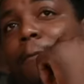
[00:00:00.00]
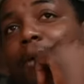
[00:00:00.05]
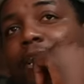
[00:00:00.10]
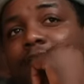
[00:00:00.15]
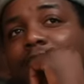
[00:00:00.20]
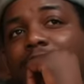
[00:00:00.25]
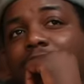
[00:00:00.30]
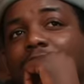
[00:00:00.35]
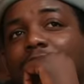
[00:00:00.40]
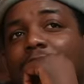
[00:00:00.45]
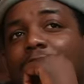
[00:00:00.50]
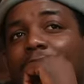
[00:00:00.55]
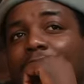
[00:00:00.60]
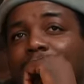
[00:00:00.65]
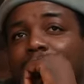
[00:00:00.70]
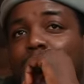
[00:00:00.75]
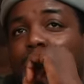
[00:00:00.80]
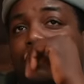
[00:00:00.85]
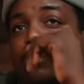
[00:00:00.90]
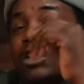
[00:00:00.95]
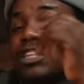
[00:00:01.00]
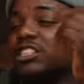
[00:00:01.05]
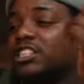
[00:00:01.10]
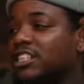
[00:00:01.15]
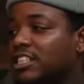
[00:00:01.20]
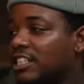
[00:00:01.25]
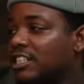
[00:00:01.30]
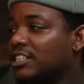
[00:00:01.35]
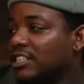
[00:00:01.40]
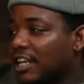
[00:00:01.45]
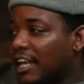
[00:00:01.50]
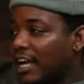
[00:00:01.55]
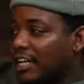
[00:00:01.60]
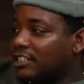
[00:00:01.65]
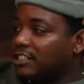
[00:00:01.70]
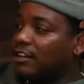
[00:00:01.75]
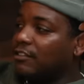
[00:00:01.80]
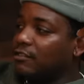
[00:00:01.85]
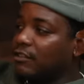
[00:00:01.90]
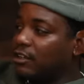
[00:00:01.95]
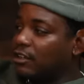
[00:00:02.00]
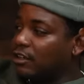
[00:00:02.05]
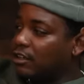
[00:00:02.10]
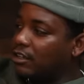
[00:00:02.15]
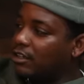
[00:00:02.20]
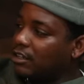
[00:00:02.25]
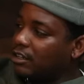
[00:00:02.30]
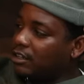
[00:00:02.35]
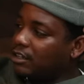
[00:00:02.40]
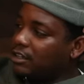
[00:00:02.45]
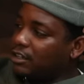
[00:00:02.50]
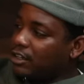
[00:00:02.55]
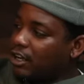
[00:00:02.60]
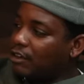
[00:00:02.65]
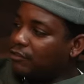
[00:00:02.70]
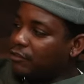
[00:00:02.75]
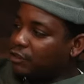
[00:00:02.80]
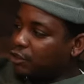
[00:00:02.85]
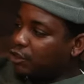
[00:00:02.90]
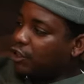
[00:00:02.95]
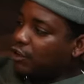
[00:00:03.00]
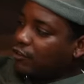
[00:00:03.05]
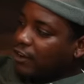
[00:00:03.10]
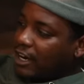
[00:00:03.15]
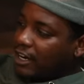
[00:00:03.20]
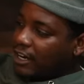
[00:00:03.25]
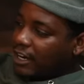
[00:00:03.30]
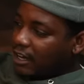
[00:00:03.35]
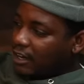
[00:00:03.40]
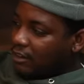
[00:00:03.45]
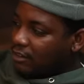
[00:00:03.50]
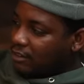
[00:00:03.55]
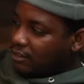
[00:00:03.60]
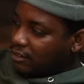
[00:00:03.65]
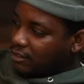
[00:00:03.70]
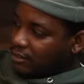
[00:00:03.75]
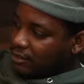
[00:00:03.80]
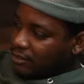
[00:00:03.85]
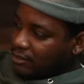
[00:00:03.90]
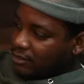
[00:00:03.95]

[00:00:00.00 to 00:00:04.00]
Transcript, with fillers: I'm basically asking, what's your dislikes of the of drill right now?